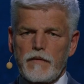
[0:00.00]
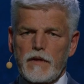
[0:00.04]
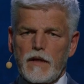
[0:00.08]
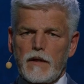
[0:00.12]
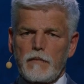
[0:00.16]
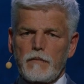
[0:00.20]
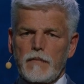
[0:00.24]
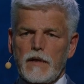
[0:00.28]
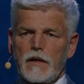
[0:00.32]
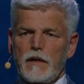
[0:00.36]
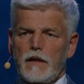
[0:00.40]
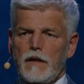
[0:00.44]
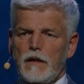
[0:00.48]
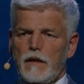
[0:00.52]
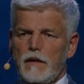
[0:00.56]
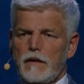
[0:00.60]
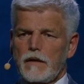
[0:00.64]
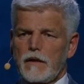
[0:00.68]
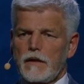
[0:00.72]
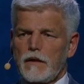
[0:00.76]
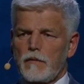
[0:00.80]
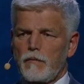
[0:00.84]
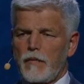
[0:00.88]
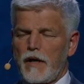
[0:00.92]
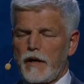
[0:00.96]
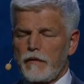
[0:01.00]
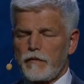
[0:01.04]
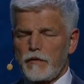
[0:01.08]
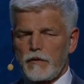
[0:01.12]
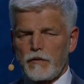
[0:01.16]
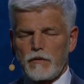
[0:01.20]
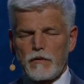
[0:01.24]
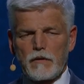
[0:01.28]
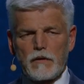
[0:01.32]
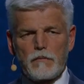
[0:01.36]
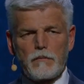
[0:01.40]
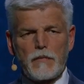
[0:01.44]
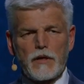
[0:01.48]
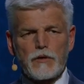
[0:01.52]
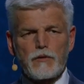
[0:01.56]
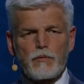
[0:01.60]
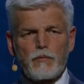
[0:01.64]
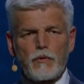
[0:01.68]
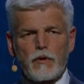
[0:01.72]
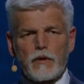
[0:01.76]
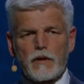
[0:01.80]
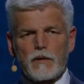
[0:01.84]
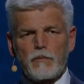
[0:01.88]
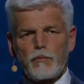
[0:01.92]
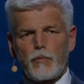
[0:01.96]
them, in my view, much
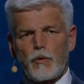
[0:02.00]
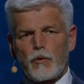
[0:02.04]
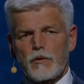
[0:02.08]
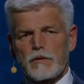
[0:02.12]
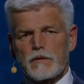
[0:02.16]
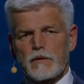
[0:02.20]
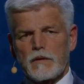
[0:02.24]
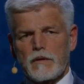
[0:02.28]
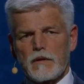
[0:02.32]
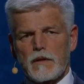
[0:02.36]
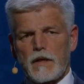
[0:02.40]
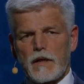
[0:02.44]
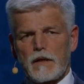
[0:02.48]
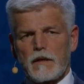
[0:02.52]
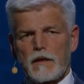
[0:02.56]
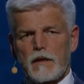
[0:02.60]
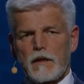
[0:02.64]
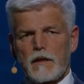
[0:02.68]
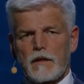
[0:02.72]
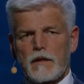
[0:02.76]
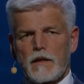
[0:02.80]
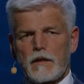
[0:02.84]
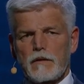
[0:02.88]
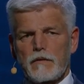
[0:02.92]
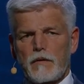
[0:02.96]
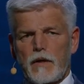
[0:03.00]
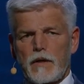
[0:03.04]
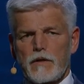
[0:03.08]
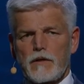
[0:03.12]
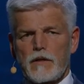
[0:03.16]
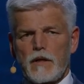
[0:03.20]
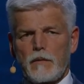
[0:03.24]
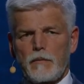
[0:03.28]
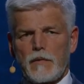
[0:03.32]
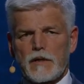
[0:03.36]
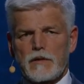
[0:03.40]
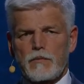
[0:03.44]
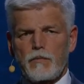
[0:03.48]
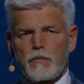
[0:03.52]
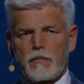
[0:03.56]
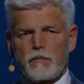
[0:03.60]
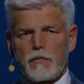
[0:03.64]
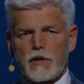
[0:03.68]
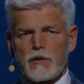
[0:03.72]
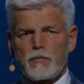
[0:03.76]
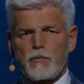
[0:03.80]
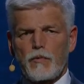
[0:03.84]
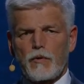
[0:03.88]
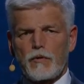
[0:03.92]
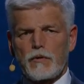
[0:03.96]
more important than, than Russia, much,
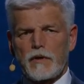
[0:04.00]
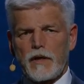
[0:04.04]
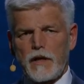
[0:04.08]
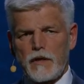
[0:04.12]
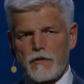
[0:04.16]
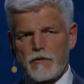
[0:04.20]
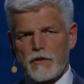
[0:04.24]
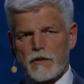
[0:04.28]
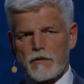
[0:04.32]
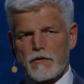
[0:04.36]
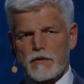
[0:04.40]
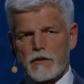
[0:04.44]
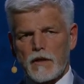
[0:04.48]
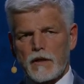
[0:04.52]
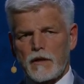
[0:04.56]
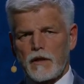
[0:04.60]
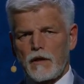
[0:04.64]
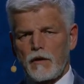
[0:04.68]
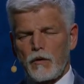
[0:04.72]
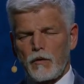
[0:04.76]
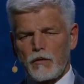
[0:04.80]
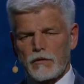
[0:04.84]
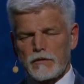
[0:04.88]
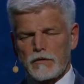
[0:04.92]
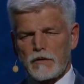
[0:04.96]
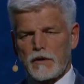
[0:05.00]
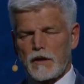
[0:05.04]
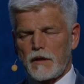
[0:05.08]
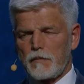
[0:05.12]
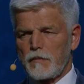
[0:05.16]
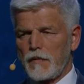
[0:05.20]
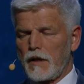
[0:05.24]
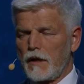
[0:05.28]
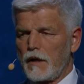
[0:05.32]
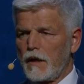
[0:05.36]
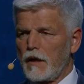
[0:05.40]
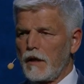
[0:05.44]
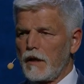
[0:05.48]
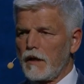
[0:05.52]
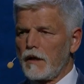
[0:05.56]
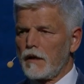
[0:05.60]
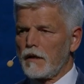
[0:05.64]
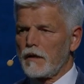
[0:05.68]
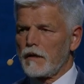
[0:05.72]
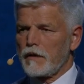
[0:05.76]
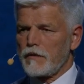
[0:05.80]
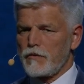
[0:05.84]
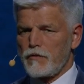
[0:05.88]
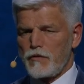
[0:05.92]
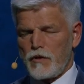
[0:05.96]
much more dangerous in the long term,
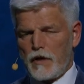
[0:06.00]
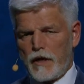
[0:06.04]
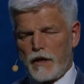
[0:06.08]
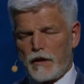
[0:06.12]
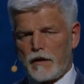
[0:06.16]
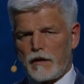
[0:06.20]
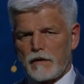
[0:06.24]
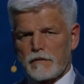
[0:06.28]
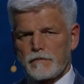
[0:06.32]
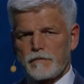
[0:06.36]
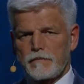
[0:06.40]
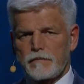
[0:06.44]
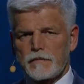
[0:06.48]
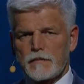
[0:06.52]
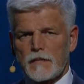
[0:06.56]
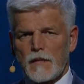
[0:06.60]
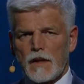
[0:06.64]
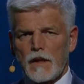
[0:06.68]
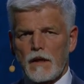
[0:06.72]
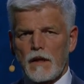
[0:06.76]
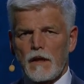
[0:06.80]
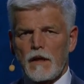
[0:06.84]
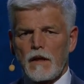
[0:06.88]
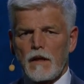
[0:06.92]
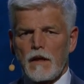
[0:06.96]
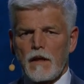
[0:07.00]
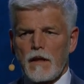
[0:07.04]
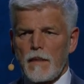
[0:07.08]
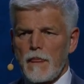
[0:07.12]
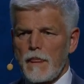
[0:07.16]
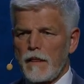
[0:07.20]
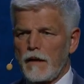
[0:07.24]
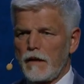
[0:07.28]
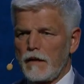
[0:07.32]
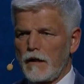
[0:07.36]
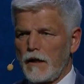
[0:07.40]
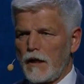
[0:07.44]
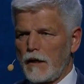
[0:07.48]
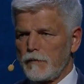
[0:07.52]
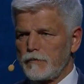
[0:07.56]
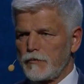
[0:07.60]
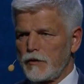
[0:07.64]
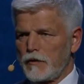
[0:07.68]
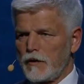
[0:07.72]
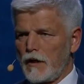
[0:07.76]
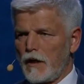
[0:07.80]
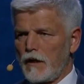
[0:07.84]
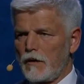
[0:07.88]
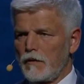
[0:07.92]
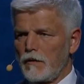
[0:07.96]
is China. Uh, up
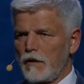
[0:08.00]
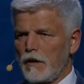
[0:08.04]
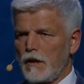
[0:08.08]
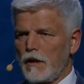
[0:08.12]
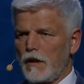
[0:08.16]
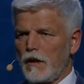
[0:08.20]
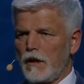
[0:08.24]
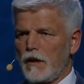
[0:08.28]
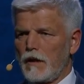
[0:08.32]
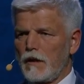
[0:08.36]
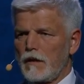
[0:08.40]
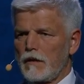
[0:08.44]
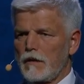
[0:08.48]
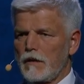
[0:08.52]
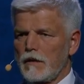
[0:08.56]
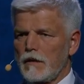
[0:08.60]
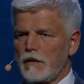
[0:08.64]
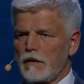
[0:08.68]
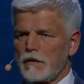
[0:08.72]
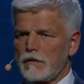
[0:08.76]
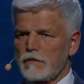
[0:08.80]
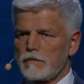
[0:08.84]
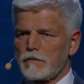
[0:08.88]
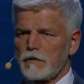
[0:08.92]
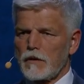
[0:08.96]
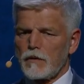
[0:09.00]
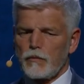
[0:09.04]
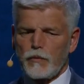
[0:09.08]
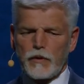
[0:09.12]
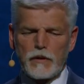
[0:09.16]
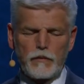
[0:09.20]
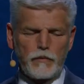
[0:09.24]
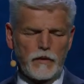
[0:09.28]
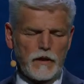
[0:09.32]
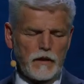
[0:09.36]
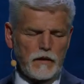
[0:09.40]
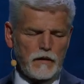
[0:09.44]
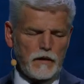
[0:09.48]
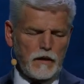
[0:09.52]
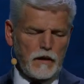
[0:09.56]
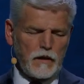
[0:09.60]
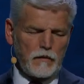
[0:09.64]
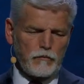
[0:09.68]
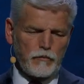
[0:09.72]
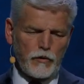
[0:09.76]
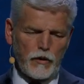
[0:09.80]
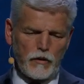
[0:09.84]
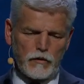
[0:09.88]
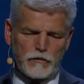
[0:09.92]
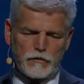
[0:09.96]
to now, uh, um, we were uh,
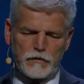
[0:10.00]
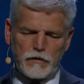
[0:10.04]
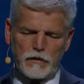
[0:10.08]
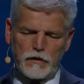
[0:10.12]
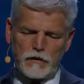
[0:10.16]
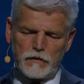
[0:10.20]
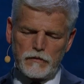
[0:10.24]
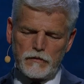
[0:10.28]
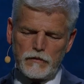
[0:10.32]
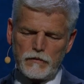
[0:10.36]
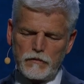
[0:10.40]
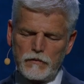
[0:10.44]
brought to